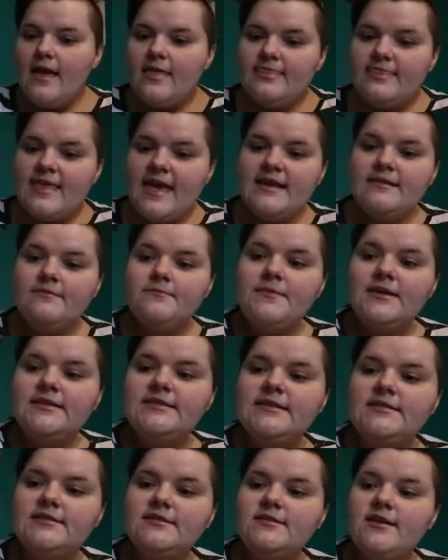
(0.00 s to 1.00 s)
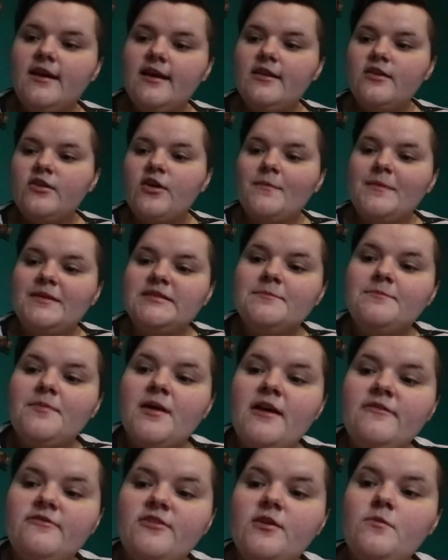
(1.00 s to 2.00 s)
Then my sister Tyler got me some
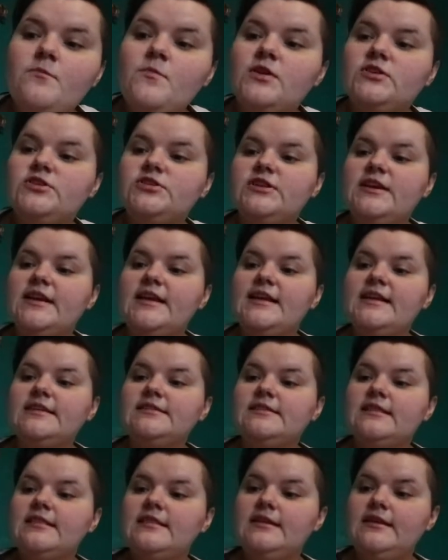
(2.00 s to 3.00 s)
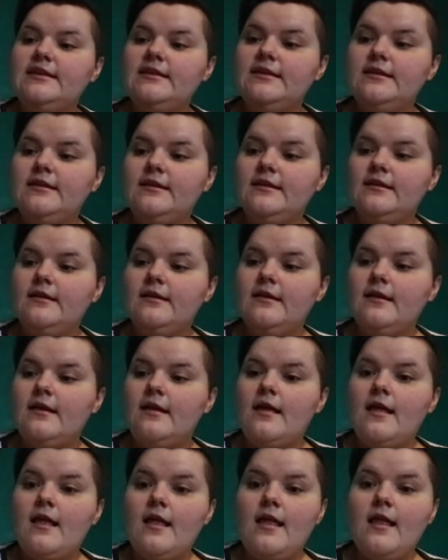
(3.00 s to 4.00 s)
perfume, which is the
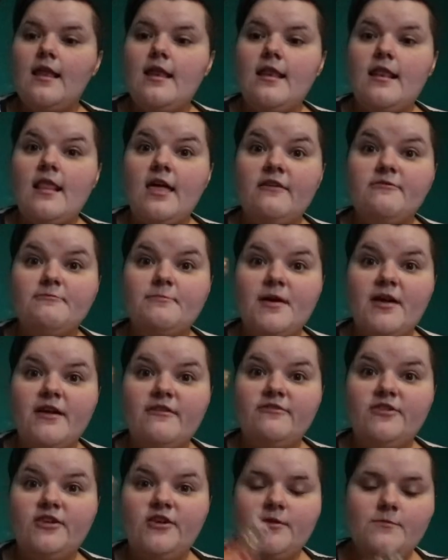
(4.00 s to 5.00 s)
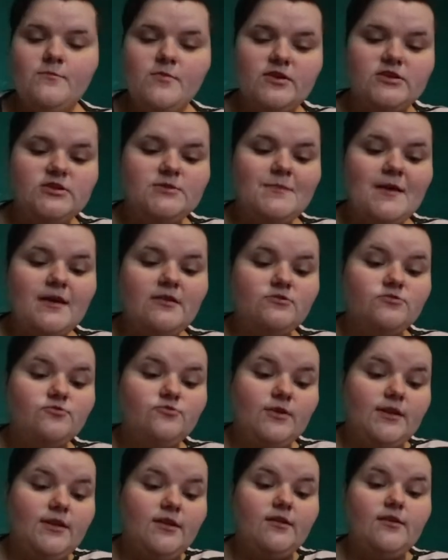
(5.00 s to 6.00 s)
Love perfume, which smells
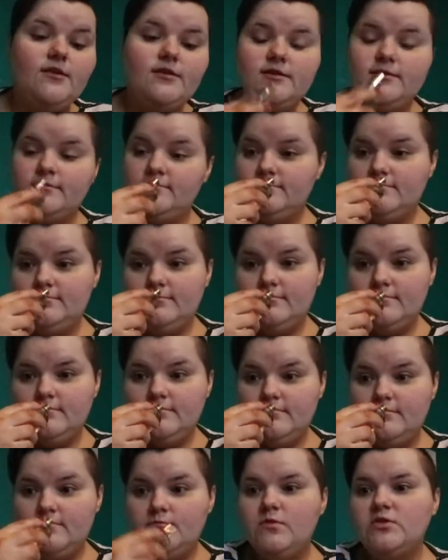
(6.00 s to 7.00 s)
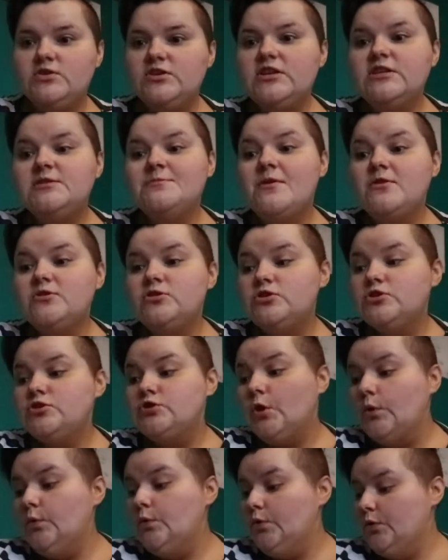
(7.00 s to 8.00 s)
really good. Which it smells
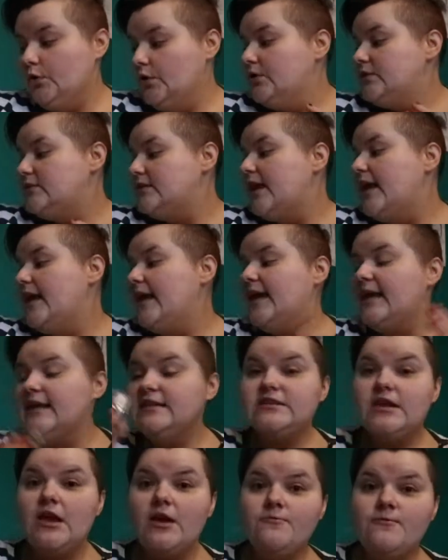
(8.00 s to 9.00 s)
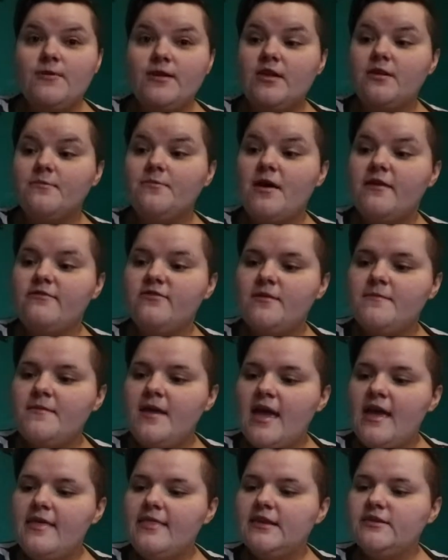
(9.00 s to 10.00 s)
so good. It is a really good perfume.
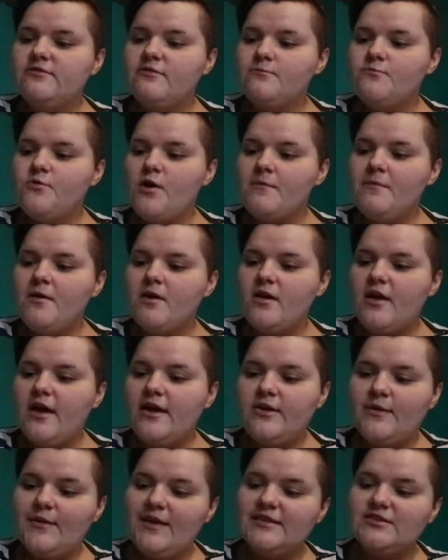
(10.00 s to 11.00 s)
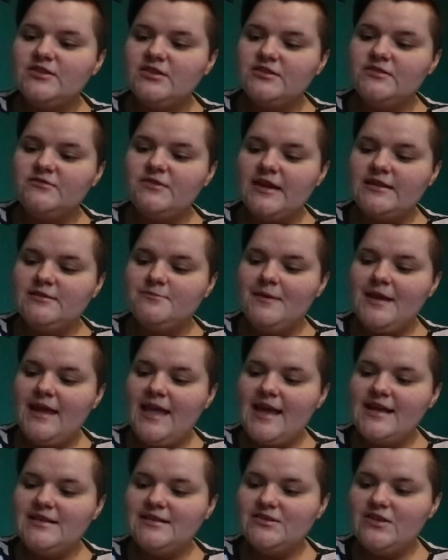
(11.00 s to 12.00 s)
It's from Primark. I know it is because it has
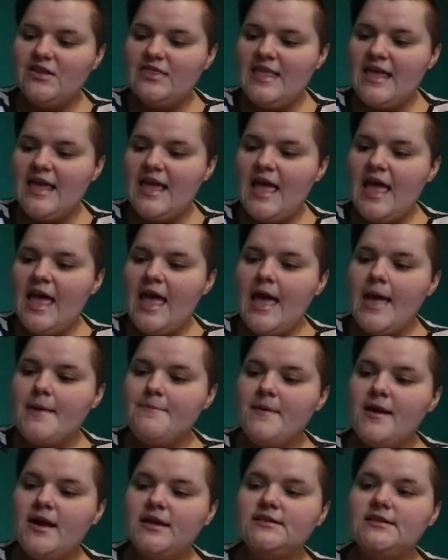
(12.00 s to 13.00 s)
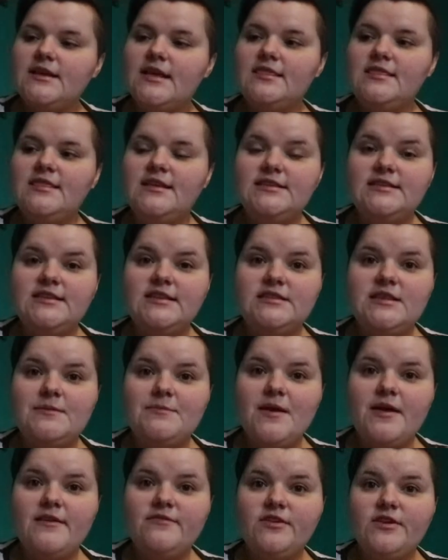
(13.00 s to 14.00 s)
PS on there, but this is the
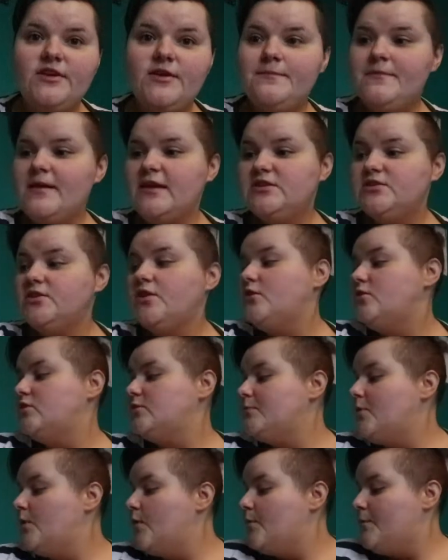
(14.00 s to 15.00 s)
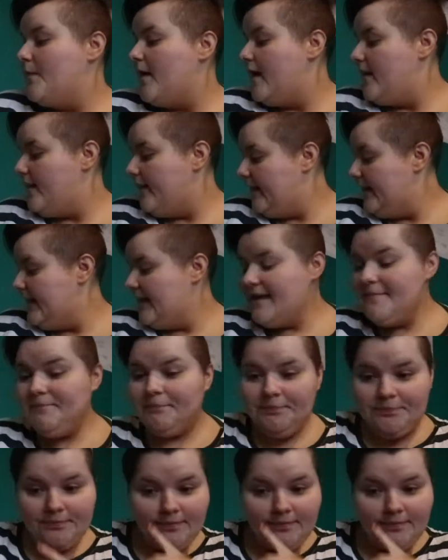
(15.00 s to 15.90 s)
perfume. It's so small, but I like it.